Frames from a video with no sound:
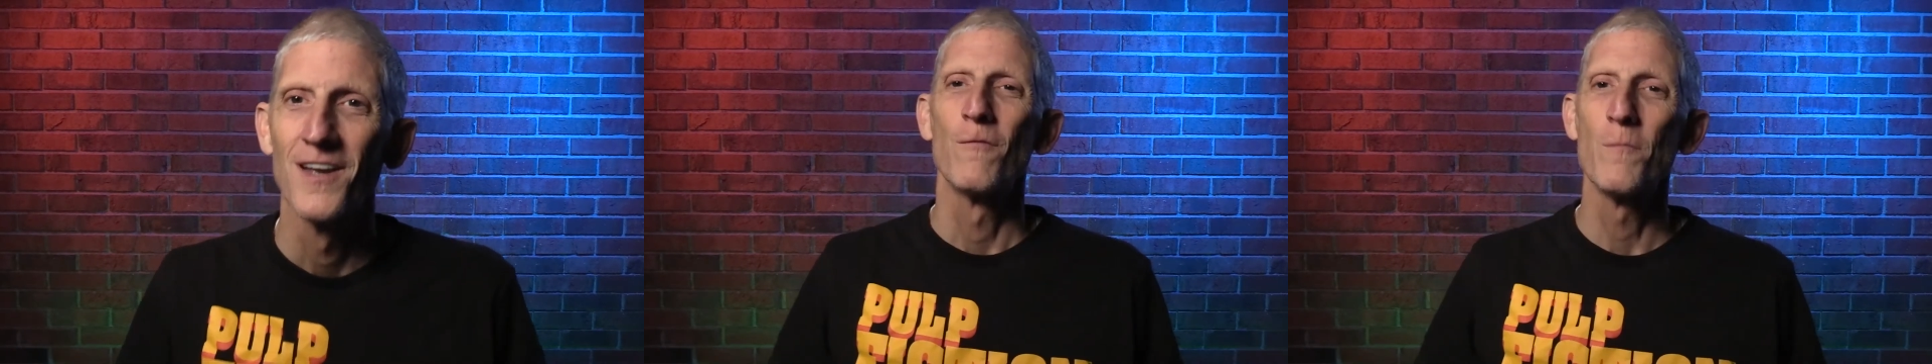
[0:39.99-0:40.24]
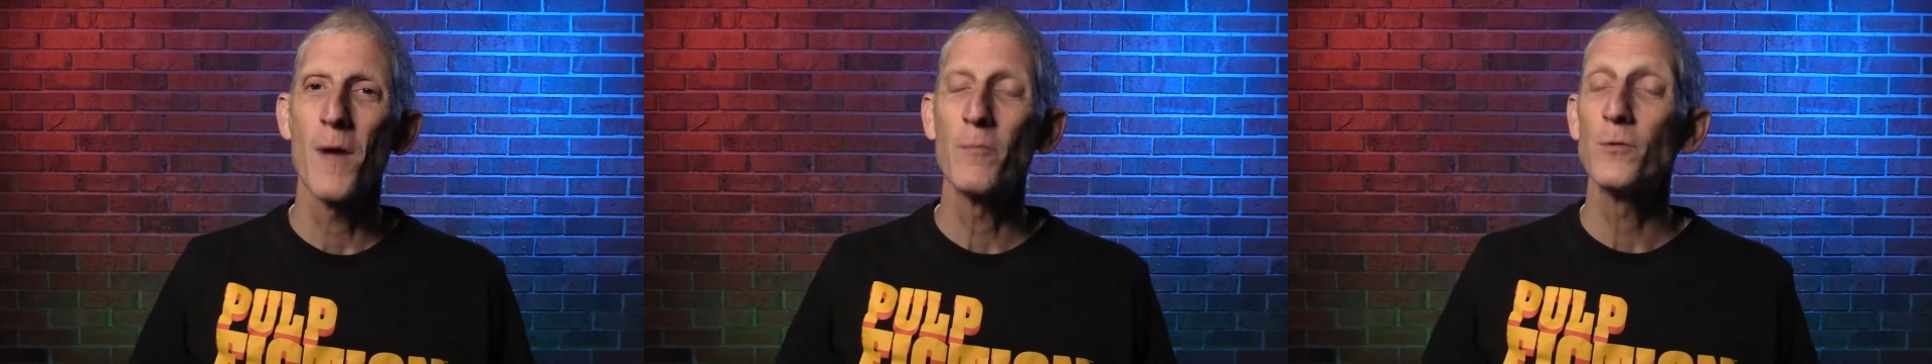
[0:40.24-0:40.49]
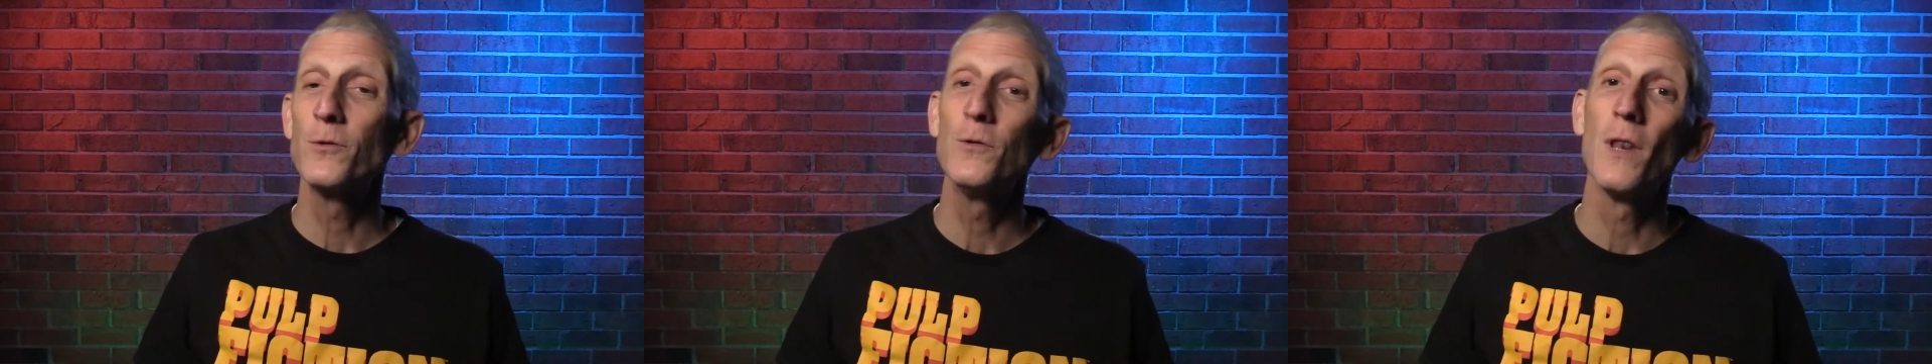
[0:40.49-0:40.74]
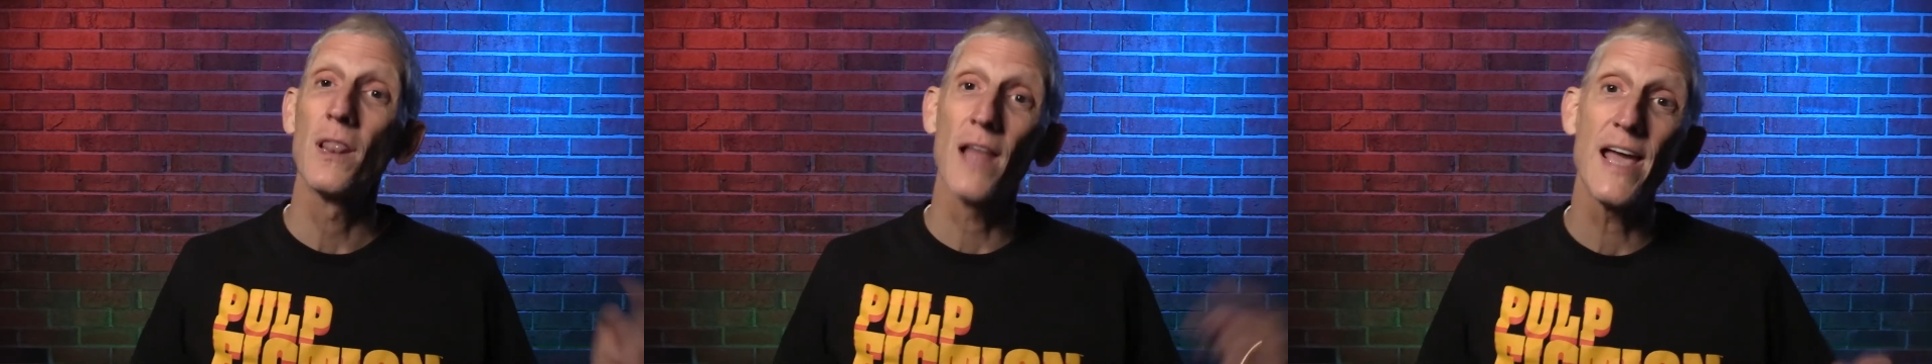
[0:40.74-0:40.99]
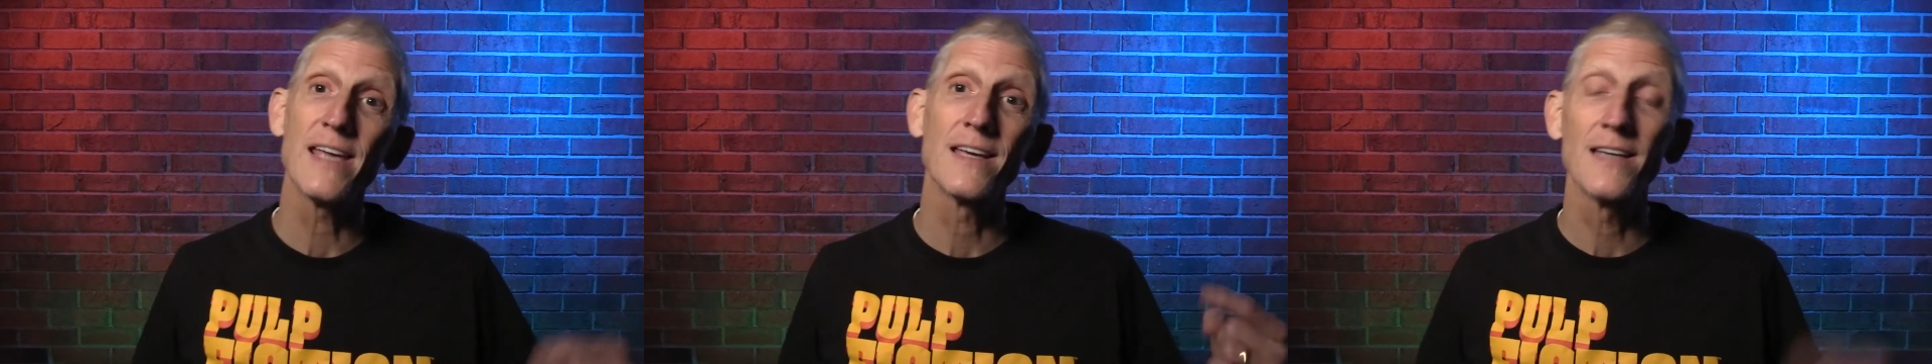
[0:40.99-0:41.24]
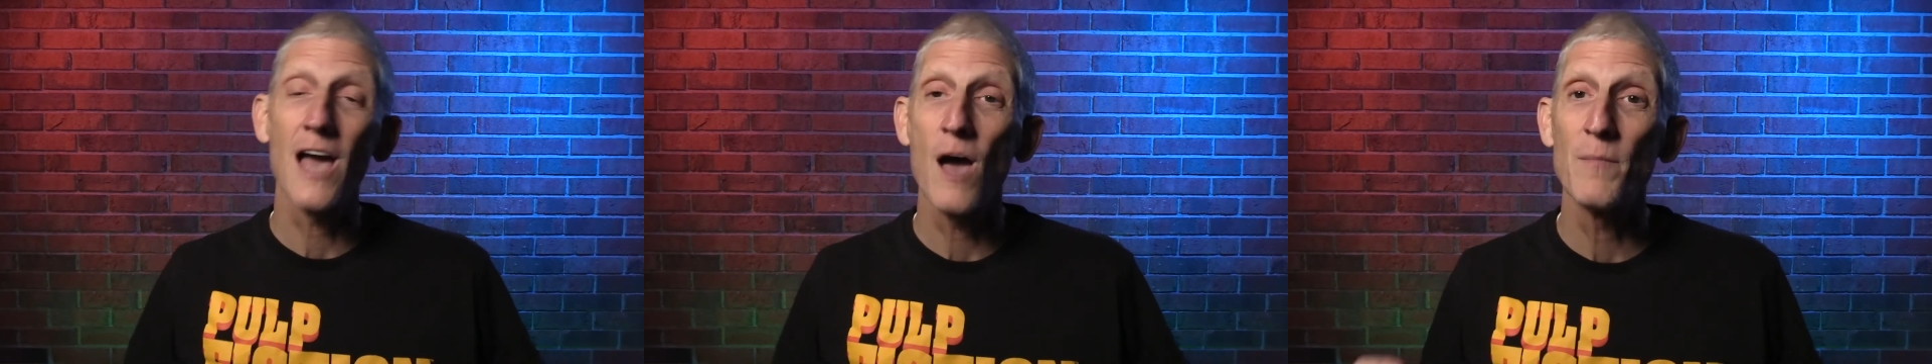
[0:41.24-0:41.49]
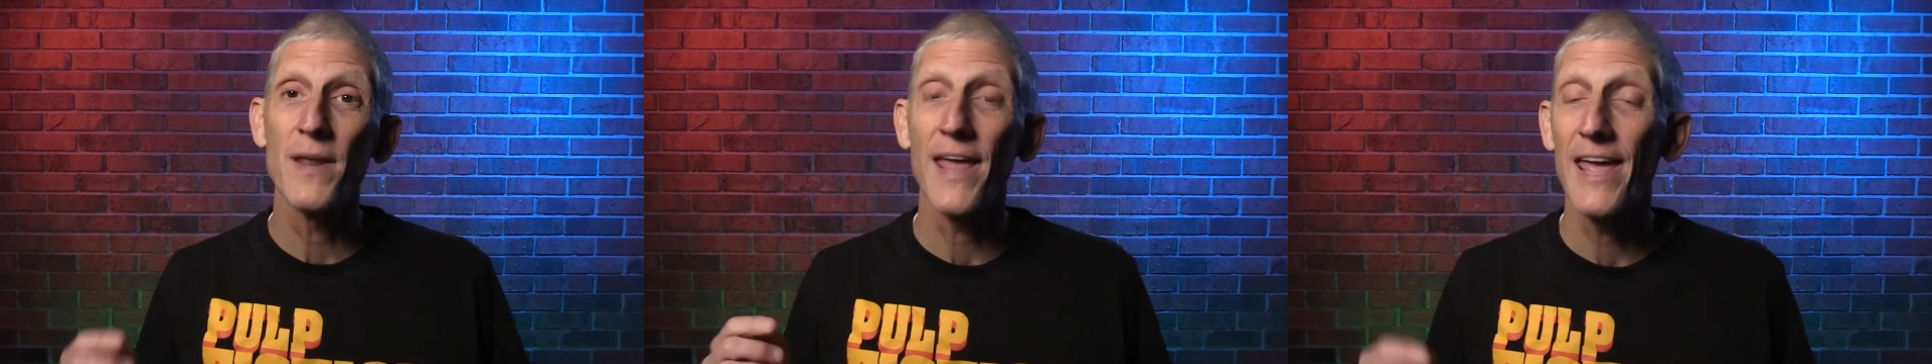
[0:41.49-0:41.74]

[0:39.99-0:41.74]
Remember to like, comment,